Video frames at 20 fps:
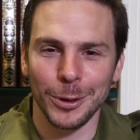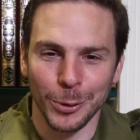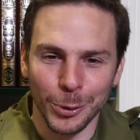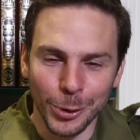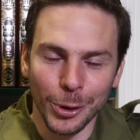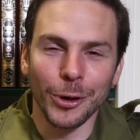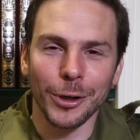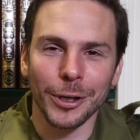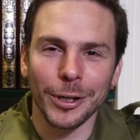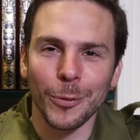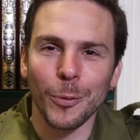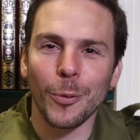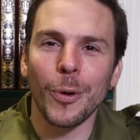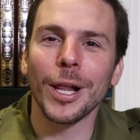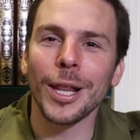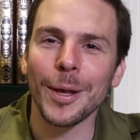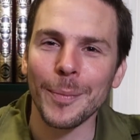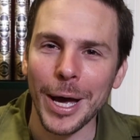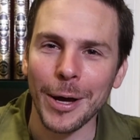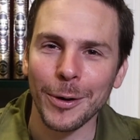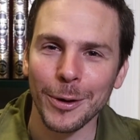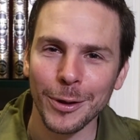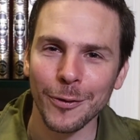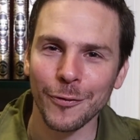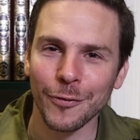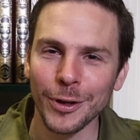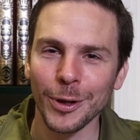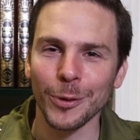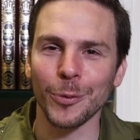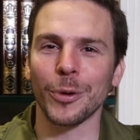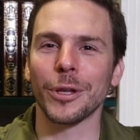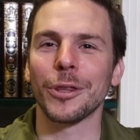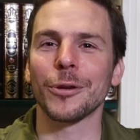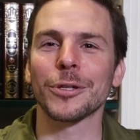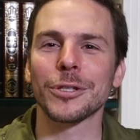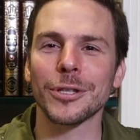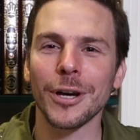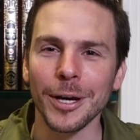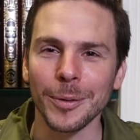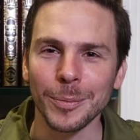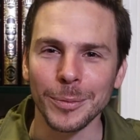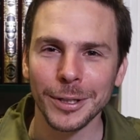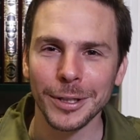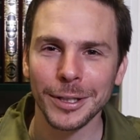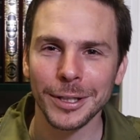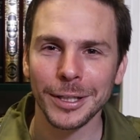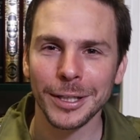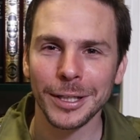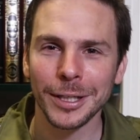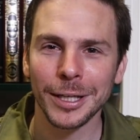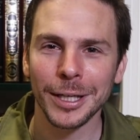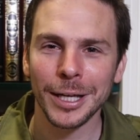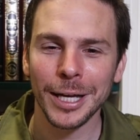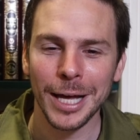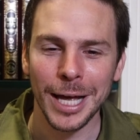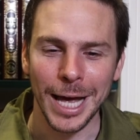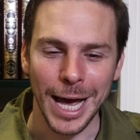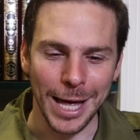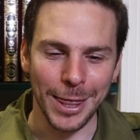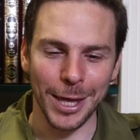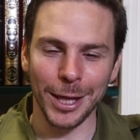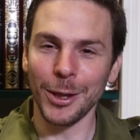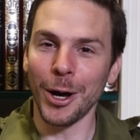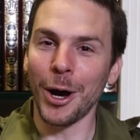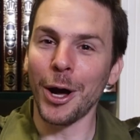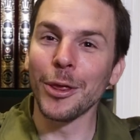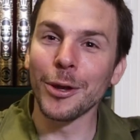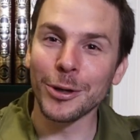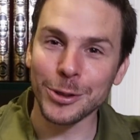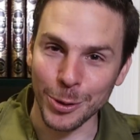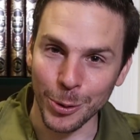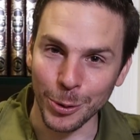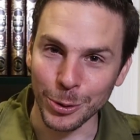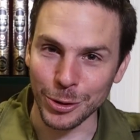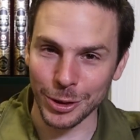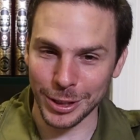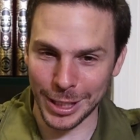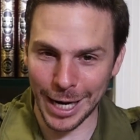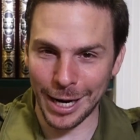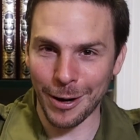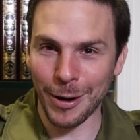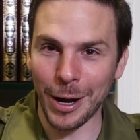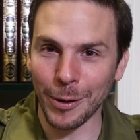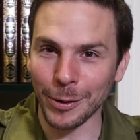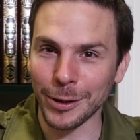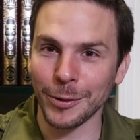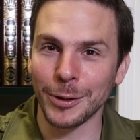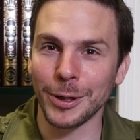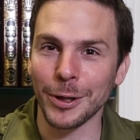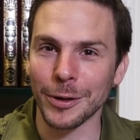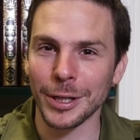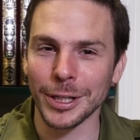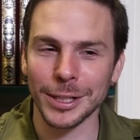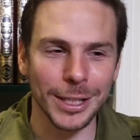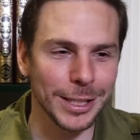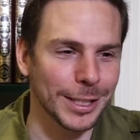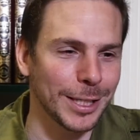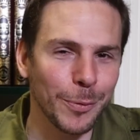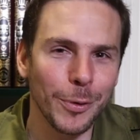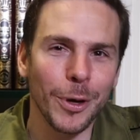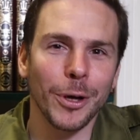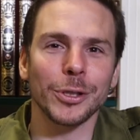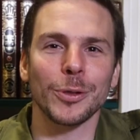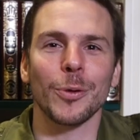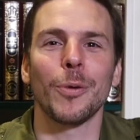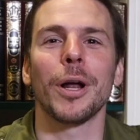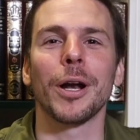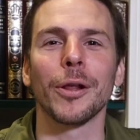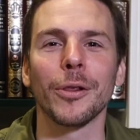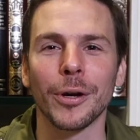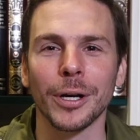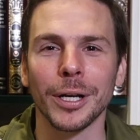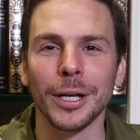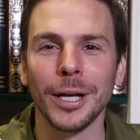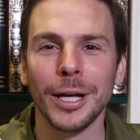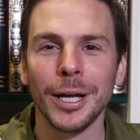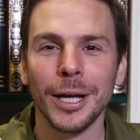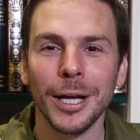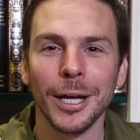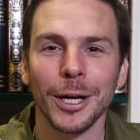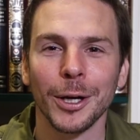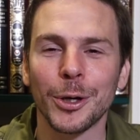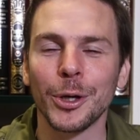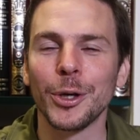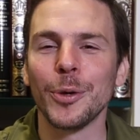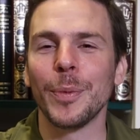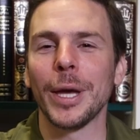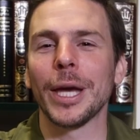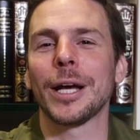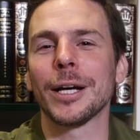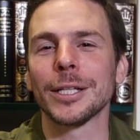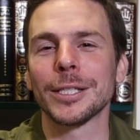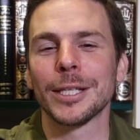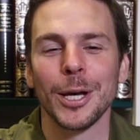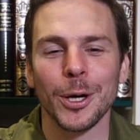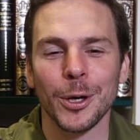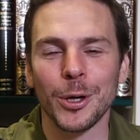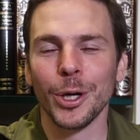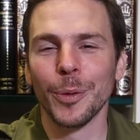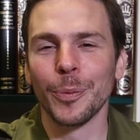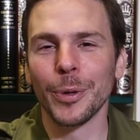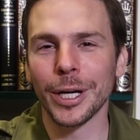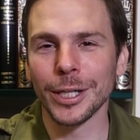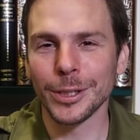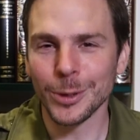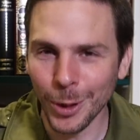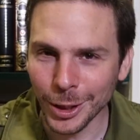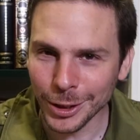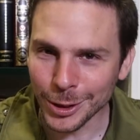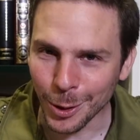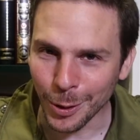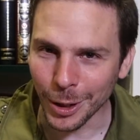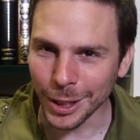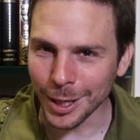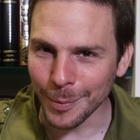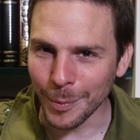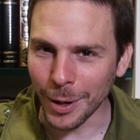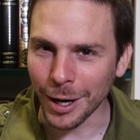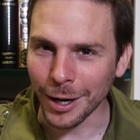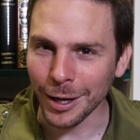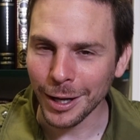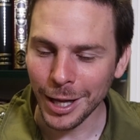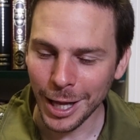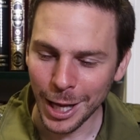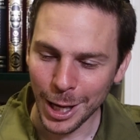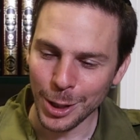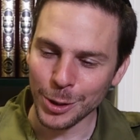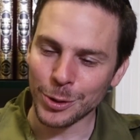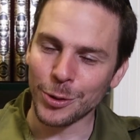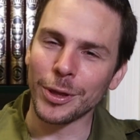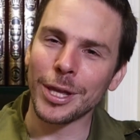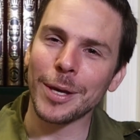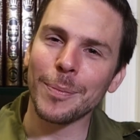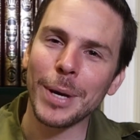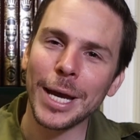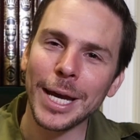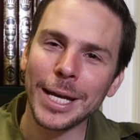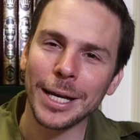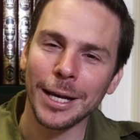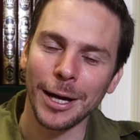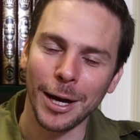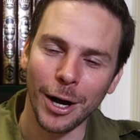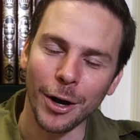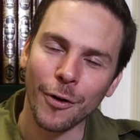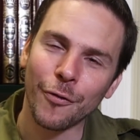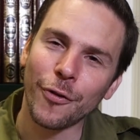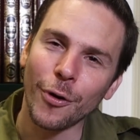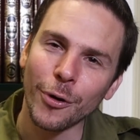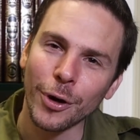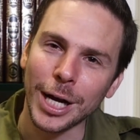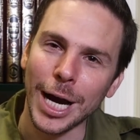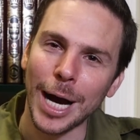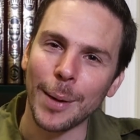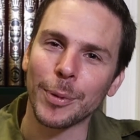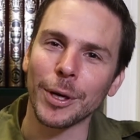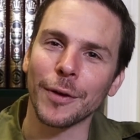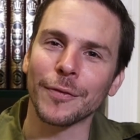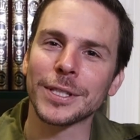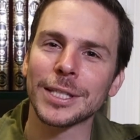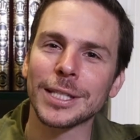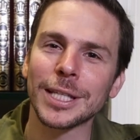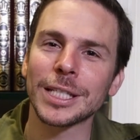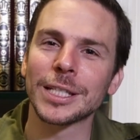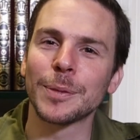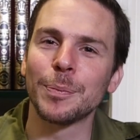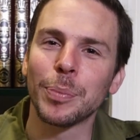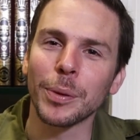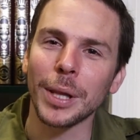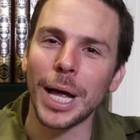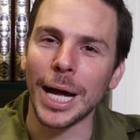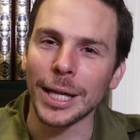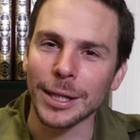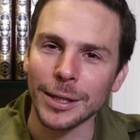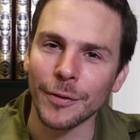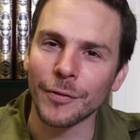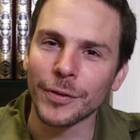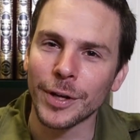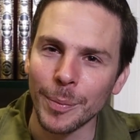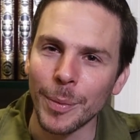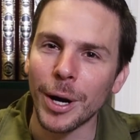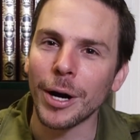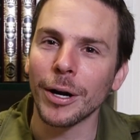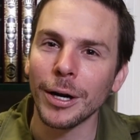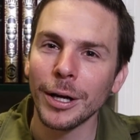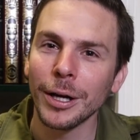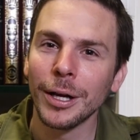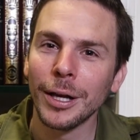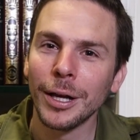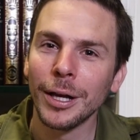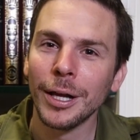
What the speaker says: learn while I'm out in the field when there's time? And then the other soldiers that are out there hear this, and they say, we also want to learn. Could you bring us also a Gemara? So they made a photocopy of 6 blot of Gemara,